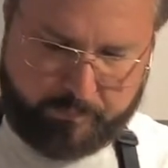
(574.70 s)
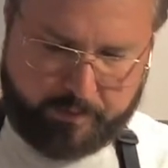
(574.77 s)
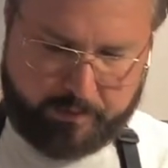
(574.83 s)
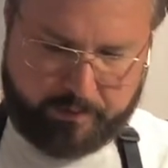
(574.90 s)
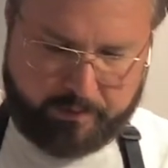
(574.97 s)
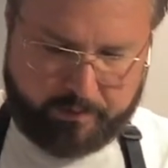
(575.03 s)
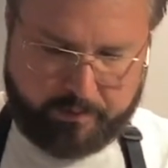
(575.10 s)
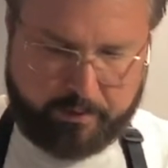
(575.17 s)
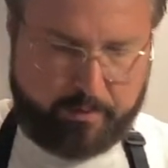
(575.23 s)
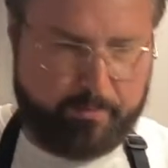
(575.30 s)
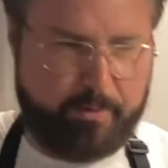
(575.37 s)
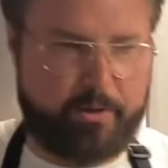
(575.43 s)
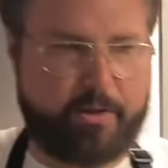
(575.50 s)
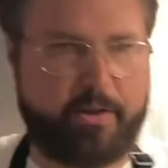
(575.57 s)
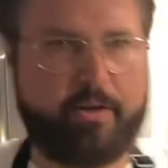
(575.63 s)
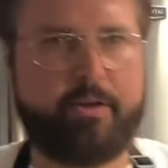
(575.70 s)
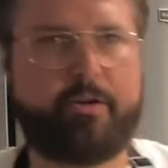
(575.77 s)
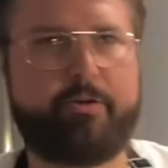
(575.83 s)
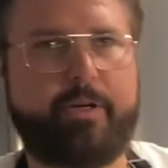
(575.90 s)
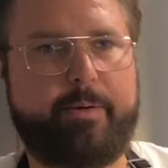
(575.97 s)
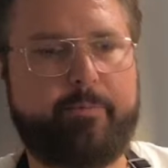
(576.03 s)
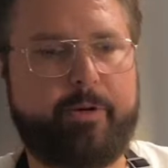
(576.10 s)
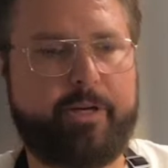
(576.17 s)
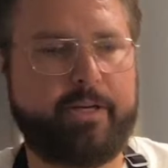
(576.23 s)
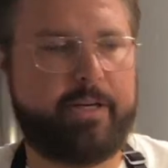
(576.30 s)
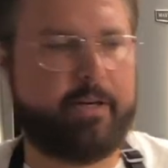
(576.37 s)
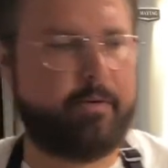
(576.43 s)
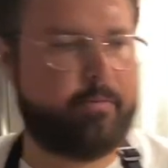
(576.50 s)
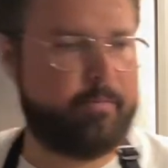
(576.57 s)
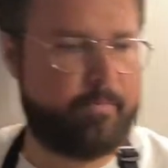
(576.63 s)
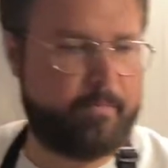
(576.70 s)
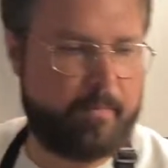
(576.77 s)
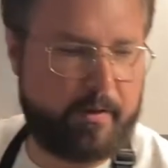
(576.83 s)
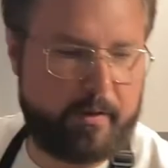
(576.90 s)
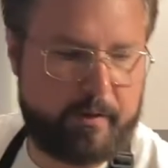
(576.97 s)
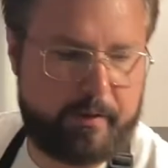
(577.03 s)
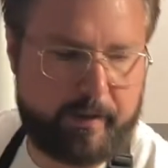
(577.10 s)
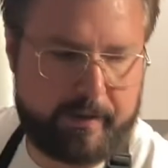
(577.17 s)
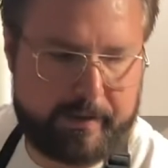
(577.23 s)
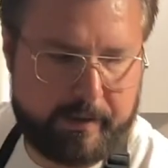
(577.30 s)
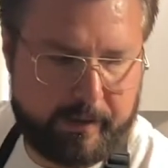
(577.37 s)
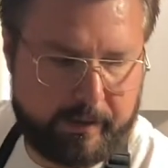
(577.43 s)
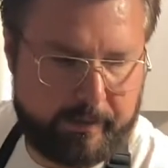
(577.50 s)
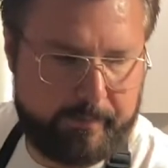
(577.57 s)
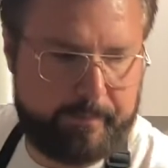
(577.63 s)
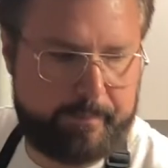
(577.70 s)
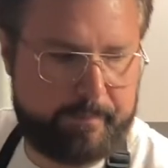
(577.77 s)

And you can put the cream right now to the side.